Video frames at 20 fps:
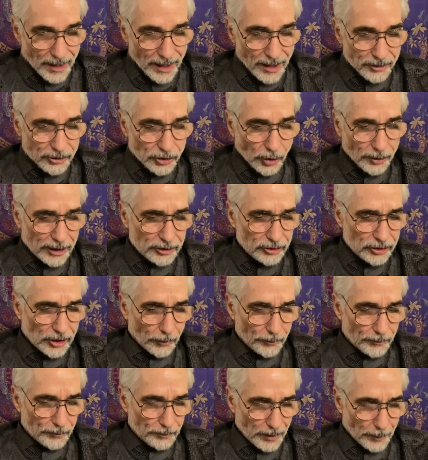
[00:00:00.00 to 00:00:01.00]
So let's
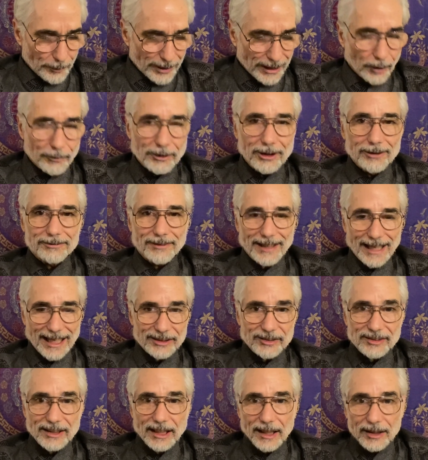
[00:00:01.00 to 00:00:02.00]
go. Here we go, real
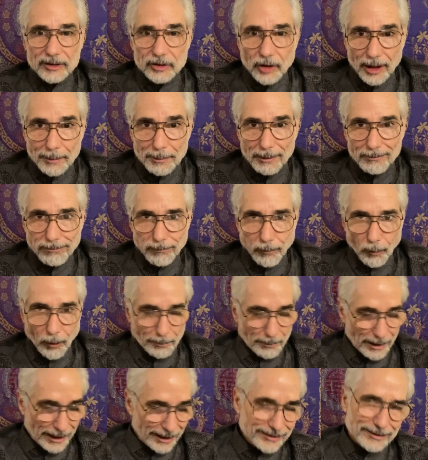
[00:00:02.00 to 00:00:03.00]
fast. It's already been 4
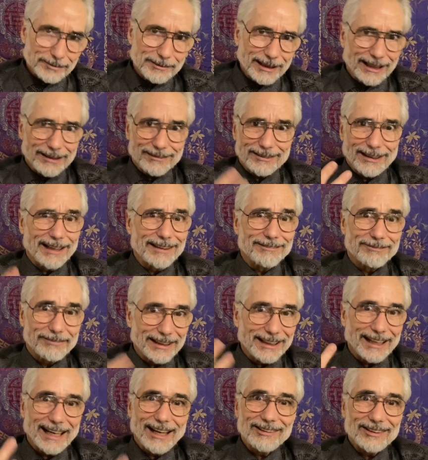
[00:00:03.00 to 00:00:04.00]
minutes. I'm kind of trying to
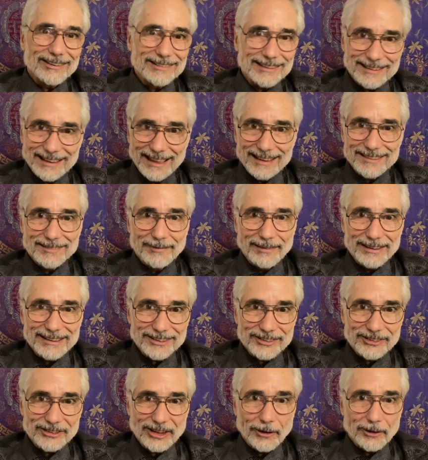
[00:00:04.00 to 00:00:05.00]
figure out how long it takes to make
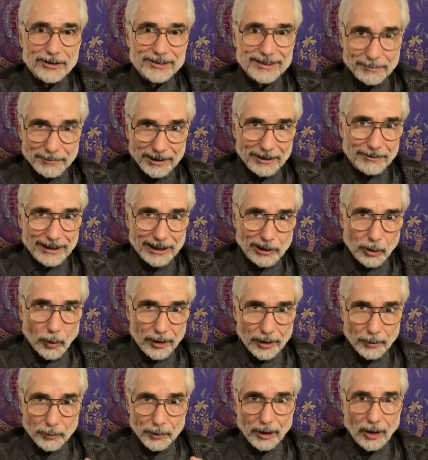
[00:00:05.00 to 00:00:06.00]
this show because I'm gonna record
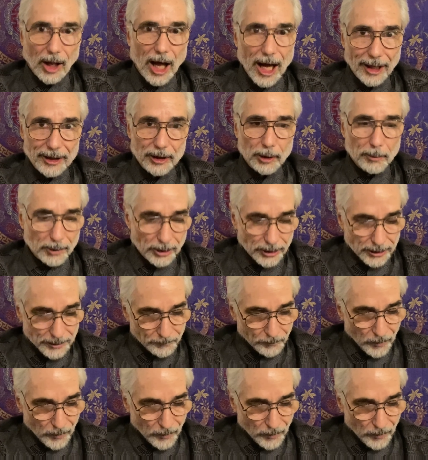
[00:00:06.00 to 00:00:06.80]
a real audiobook.